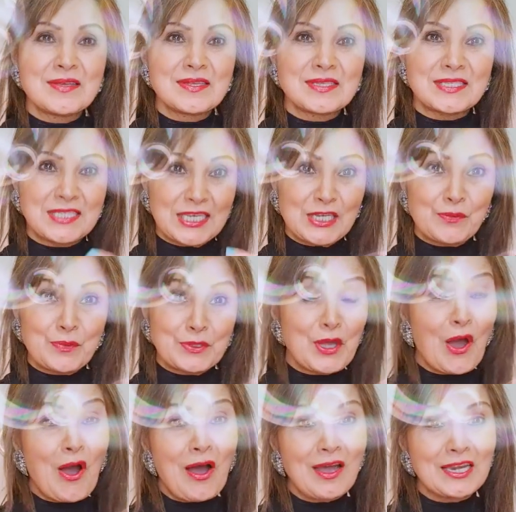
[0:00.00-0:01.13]
sealed with the
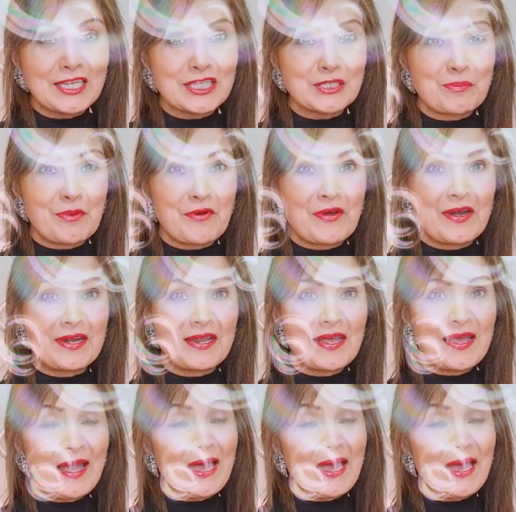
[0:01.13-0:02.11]
Holy Spirit,